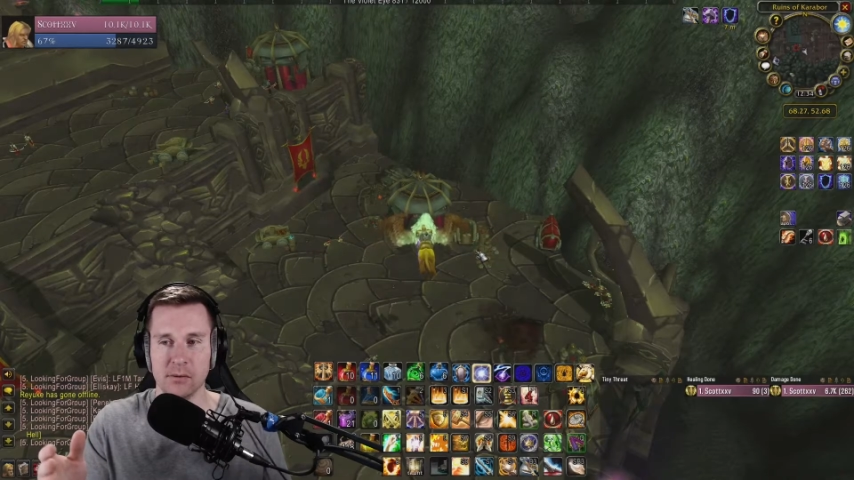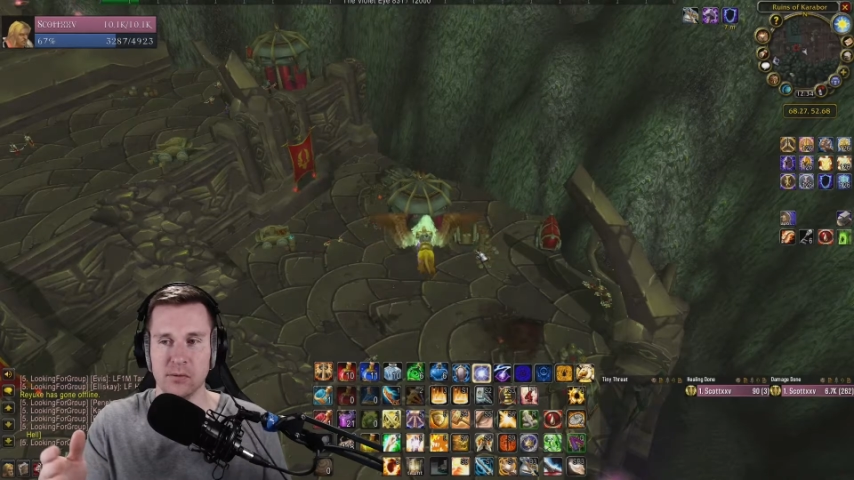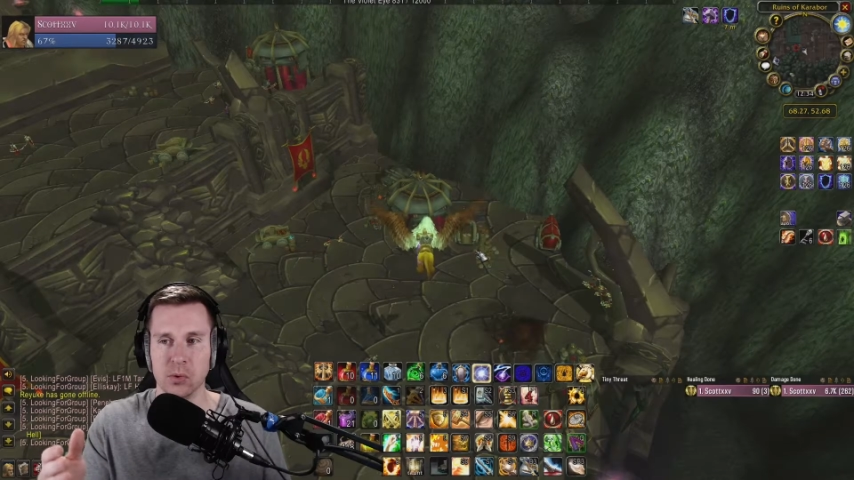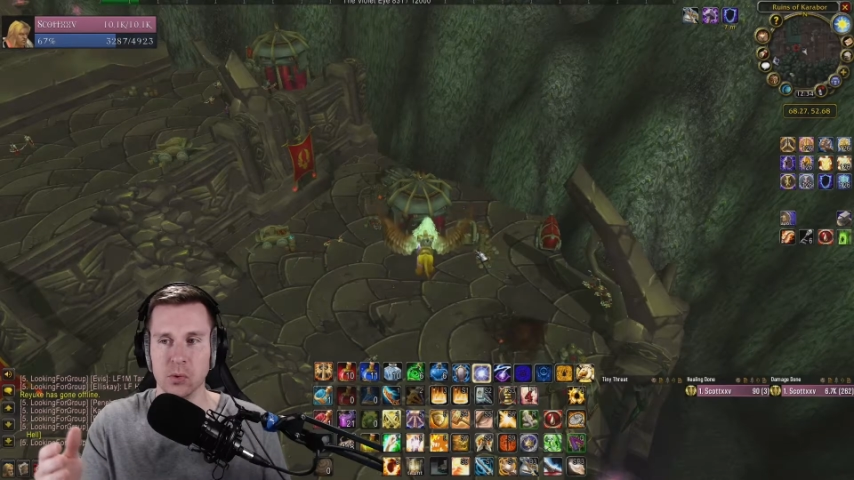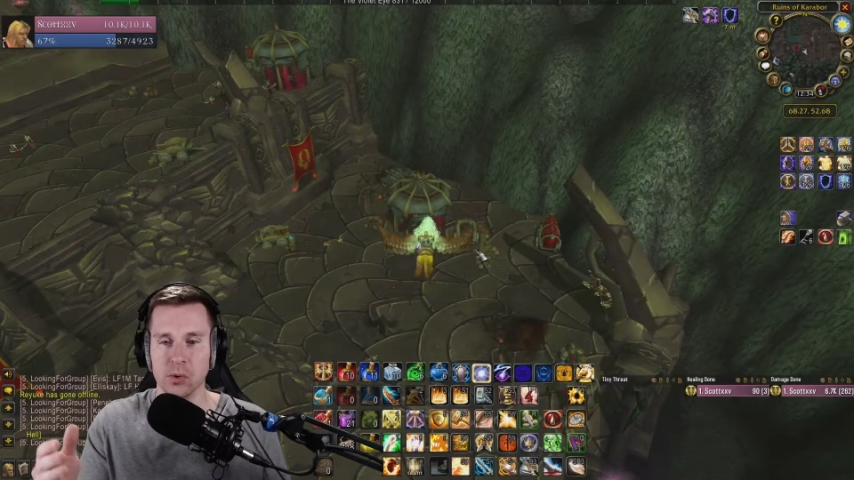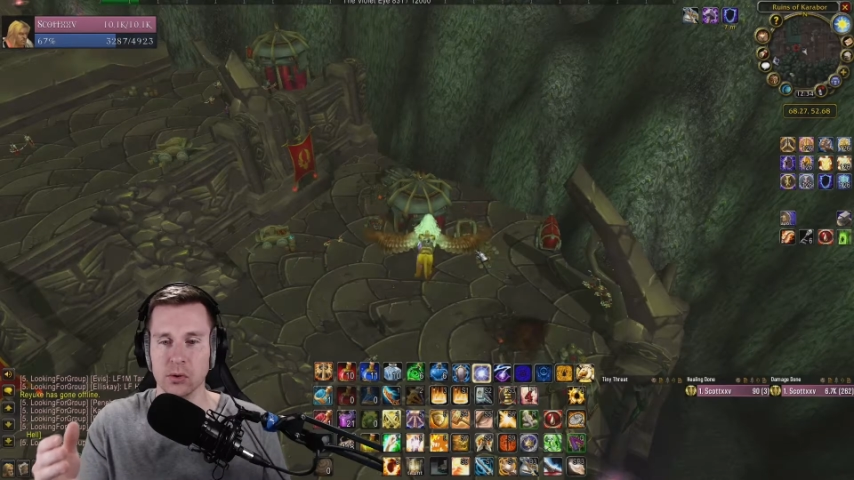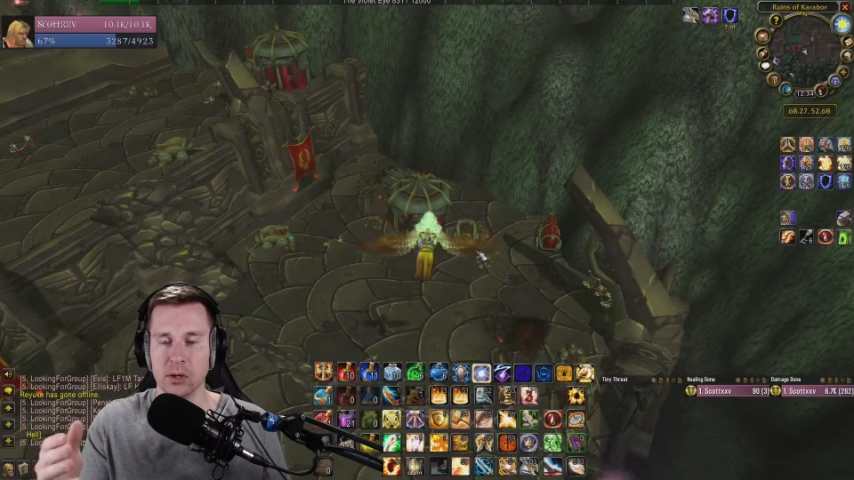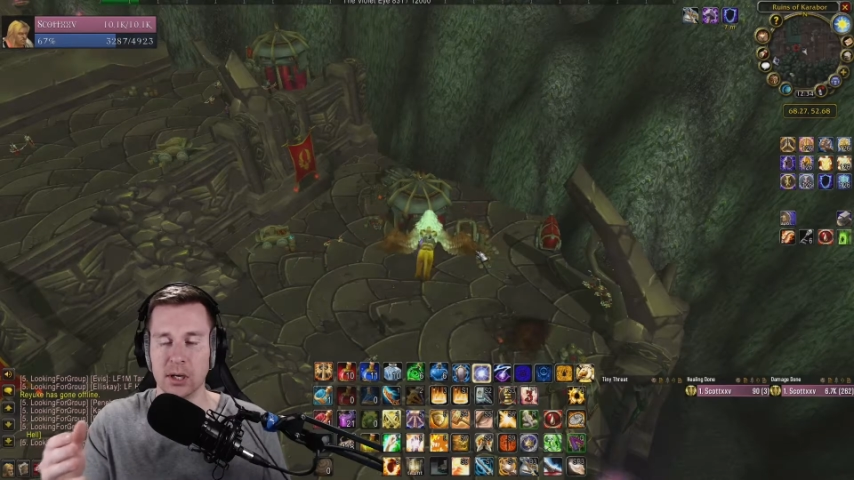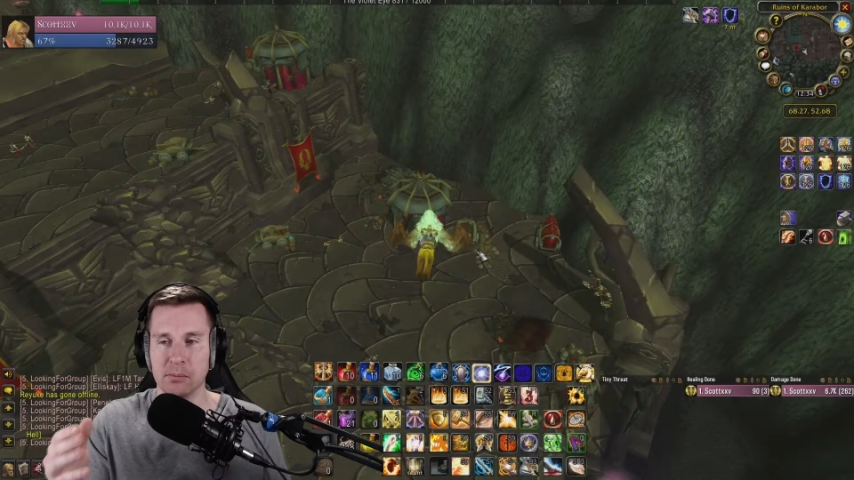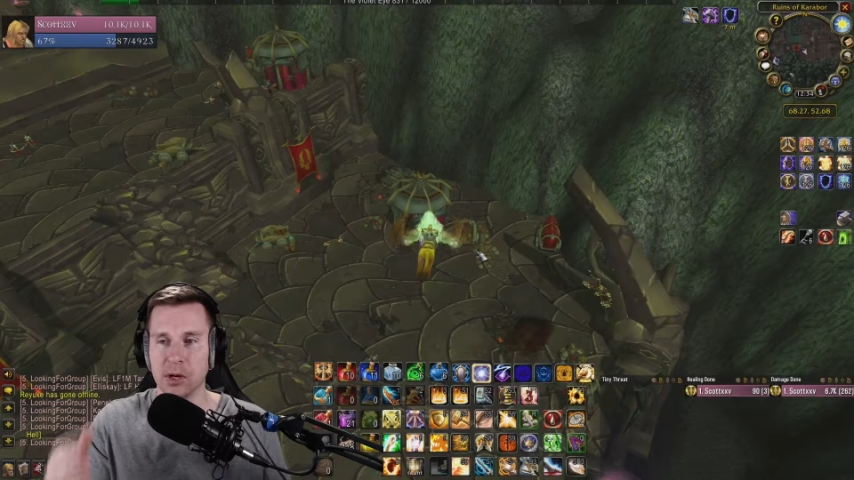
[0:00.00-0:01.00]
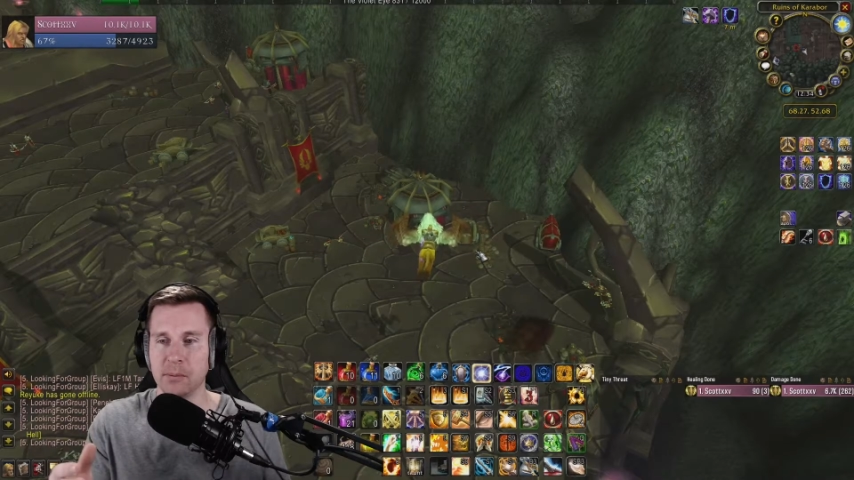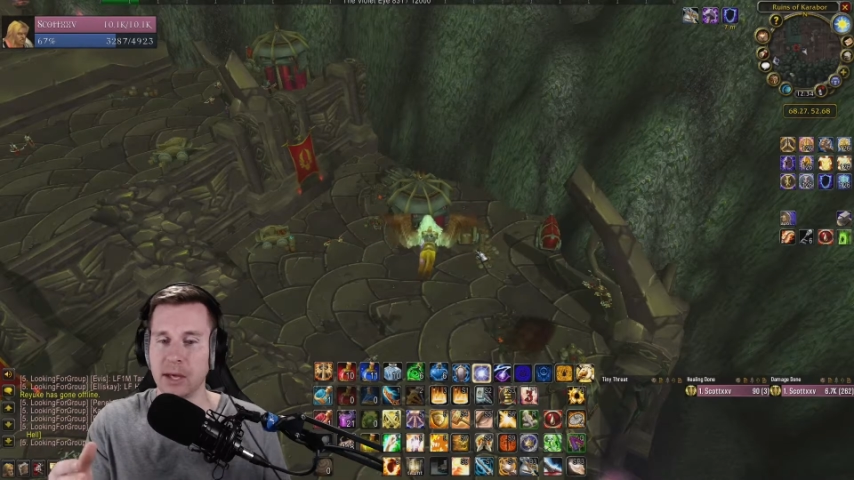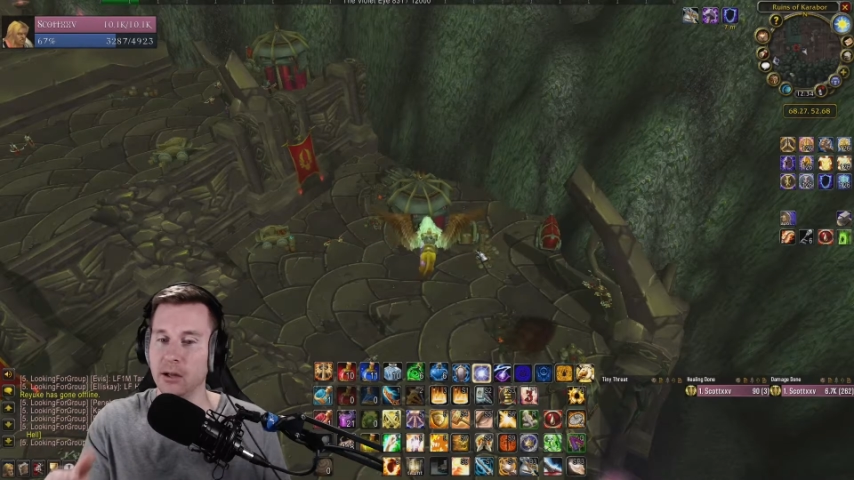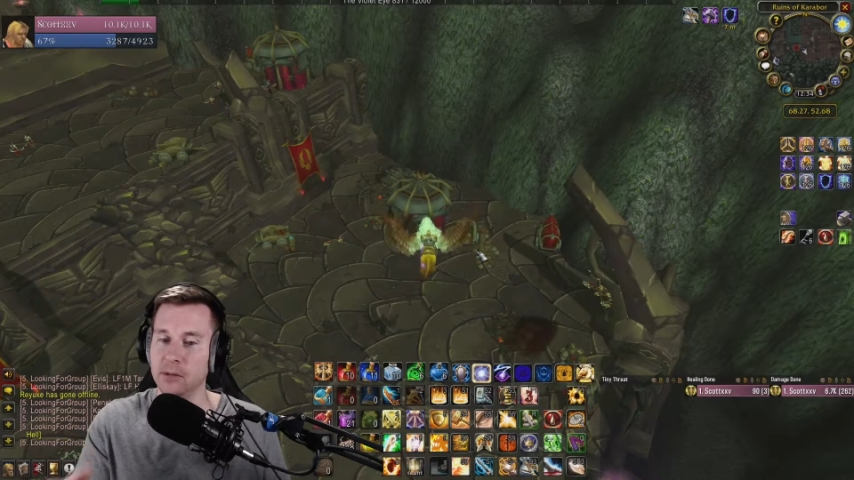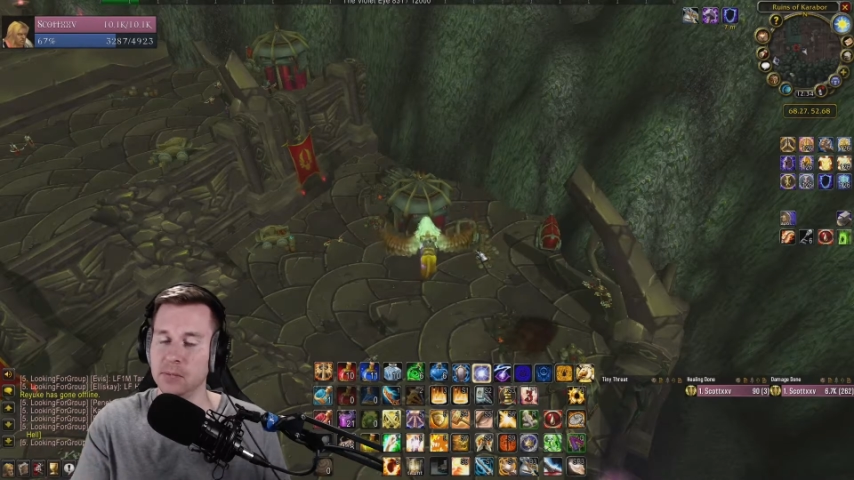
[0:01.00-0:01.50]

for prop paladin,